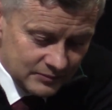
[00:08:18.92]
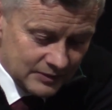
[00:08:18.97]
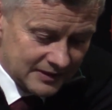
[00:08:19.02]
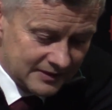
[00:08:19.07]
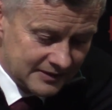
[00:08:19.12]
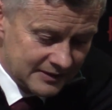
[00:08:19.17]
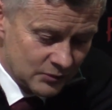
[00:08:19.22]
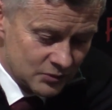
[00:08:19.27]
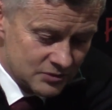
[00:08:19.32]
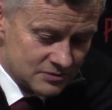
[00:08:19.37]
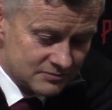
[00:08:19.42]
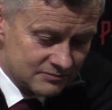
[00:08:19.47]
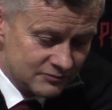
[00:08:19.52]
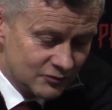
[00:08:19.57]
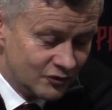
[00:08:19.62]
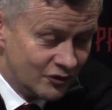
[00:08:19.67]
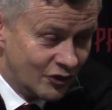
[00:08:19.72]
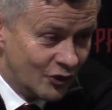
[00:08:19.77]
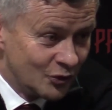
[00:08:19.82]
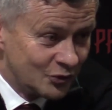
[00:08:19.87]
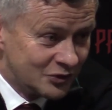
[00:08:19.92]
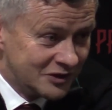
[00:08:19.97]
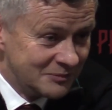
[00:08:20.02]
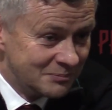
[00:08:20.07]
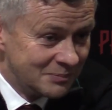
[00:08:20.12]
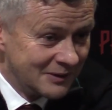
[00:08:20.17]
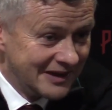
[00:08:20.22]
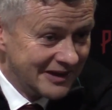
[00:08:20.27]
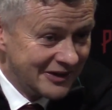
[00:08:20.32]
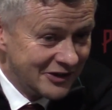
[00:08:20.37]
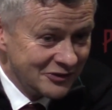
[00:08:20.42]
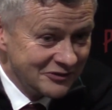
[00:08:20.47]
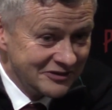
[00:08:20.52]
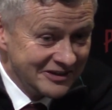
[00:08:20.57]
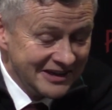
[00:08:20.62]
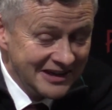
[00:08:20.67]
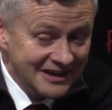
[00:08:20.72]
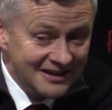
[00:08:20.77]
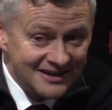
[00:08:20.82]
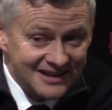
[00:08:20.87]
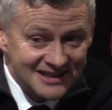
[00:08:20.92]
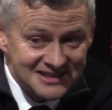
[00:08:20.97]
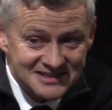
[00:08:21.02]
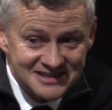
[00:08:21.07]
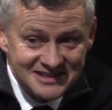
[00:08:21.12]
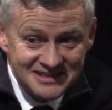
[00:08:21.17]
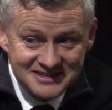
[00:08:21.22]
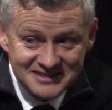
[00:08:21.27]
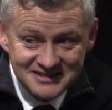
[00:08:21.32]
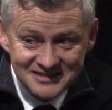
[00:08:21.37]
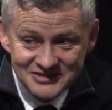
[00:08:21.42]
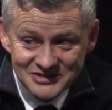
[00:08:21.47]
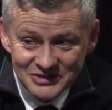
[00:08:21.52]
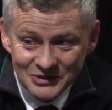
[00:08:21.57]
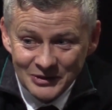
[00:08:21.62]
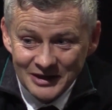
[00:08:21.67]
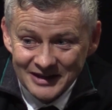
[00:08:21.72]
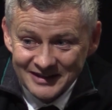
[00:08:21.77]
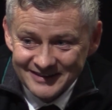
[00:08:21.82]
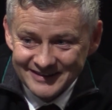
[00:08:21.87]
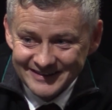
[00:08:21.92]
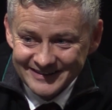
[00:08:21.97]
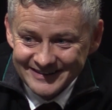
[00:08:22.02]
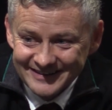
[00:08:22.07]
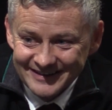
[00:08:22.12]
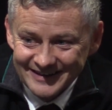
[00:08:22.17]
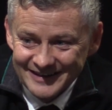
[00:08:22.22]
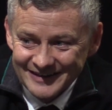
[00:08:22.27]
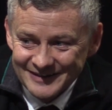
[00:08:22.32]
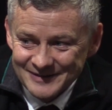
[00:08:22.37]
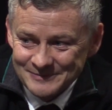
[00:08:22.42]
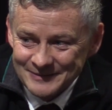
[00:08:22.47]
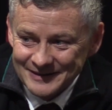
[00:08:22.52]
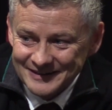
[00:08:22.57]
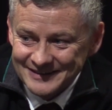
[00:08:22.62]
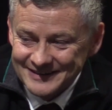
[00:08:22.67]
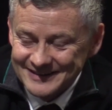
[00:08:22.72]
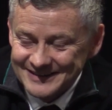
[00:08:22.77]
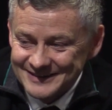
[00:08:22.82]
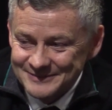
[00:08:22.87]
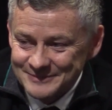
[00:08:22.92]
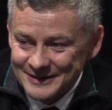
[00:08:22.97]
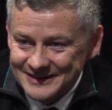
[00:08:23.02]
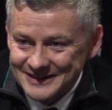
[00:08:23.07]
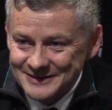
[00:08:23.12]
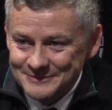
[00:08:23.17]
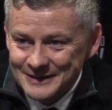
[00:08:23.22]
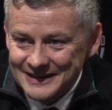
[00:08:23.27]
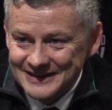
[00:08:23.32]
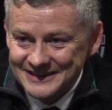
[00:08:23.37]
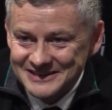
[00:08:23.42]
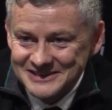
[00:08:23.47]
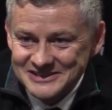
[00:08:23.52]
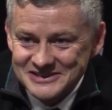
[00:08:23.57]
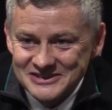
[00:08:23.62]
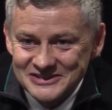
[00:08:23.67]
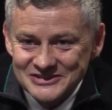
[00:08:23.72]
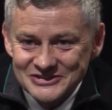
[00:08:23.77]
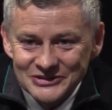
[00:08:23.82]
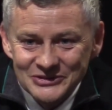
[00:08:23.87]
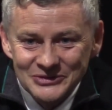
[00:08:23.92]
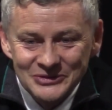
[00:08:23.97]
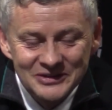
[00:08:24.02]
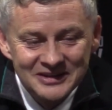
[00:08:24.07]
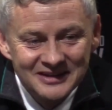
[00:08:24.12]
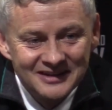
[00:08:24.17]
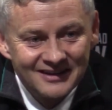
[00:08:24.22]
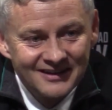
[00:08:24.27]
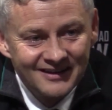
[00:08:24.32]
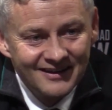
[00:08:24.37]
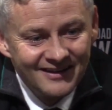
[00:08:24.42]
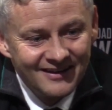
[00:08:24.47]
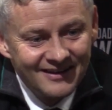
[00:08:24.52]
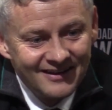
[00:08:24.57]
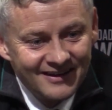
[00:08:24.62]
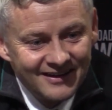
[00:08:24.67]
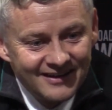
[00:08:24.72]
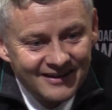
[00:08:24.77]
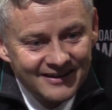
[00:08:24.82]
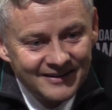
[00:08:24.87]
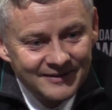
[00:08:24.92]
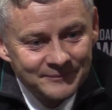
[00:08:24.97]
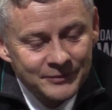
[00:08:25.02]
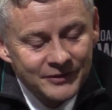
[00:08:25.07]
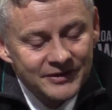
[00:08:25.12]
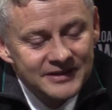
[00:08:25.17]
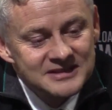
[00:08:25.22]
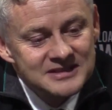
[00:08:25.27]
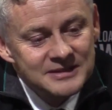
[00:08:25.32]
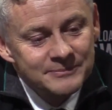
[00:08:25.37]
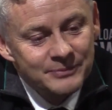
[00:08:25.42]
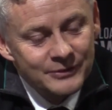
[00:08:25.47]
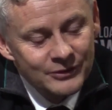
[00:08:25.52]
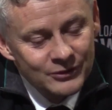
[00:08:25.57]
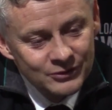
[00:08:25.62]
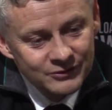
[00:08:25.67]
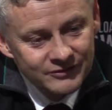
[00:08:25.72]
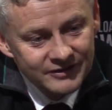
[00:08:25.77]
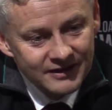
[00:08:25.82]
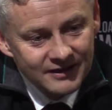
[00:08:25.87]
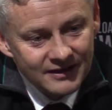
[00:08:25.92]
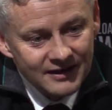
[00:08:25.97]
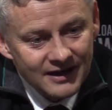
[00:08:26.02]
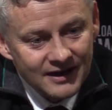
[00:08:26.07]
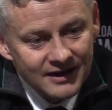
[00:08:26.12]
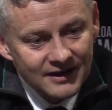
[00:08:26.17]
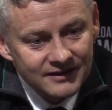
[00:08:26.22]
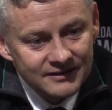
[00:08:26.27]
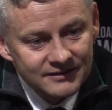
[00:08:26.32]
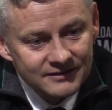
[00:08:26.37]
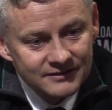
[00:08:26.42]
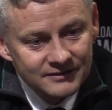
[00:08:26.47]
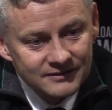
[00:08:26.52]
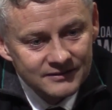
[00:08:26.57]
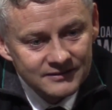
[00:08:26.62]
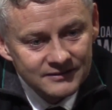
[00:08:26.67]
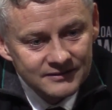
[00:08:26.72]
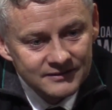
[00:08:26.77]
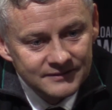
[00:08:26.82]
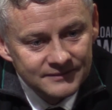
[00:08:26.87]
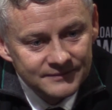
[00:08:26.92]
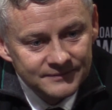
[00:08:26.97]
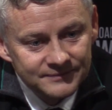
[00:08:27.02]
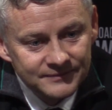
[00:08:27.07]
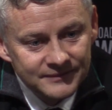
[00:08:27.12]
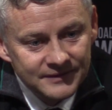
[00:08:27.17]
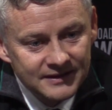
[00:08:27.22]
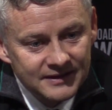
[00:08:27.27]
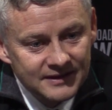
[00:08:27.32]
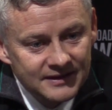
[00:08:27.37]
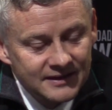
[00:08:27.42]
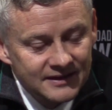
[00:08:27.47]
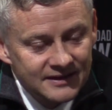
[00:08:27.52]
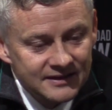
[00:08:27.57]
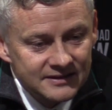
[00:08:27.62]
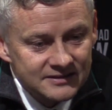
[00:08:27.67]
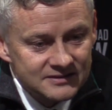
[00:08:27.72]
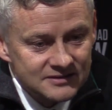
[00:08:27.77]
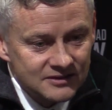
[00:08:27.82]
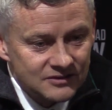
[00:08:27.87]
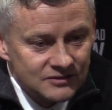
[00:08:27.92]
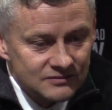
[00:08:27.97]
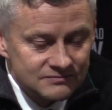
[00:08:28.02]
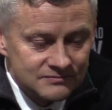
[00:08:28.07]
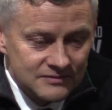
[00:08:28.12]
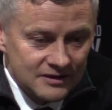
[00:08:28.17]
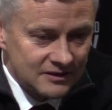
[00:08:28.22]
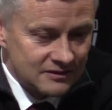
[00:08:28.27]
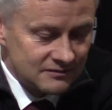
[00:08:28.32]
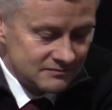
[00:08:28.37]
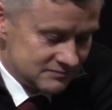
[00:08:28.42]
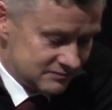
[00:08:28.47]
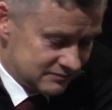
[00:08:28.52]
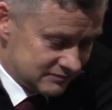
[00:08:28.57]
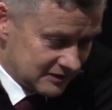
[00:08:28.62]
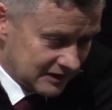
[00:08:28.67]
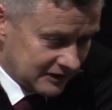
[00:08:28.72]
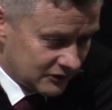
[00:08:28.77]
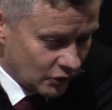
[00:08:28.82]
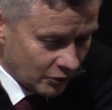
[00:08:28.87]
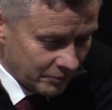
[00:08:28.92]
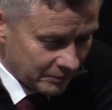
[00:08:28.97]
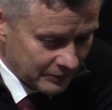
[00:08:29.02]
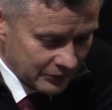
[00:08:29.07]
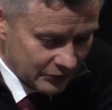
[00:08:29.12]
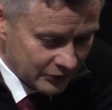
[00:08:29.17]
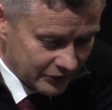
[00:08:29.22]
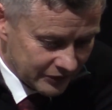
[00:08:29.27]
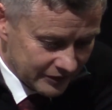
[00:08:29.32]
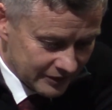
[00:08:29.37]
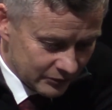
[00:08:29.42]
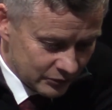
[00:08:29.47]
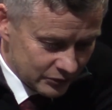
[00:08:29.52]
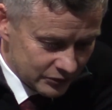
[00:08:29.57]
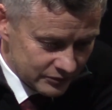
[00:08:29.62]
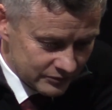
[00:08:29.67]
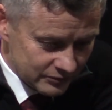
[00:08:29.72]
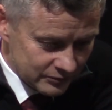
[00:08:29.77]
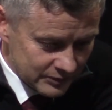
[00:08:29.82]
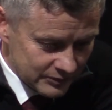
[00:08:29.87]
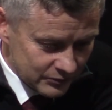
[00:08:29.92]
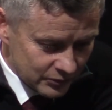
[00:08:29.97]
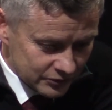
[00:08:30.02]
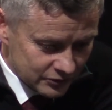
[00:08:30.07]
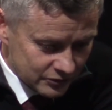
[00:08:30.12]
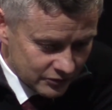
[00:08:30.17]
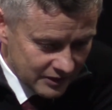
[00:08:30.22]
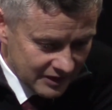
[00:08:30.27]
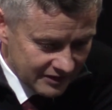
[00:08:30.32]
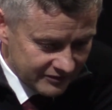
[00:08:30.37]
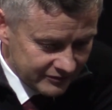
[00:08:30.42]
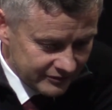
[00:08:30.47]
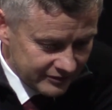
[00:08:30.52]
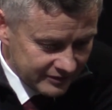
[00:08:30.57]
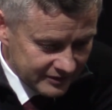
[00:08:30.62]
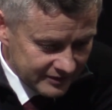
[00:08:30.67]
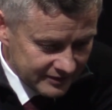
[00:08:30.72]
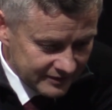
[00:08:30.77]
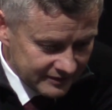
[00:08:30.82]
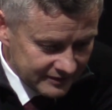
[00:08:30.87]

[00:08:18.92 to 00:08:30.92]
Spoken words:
Well, he was voted Player of the Year last season, so by the players. So, but he's improving, and he is a top boy that we want to give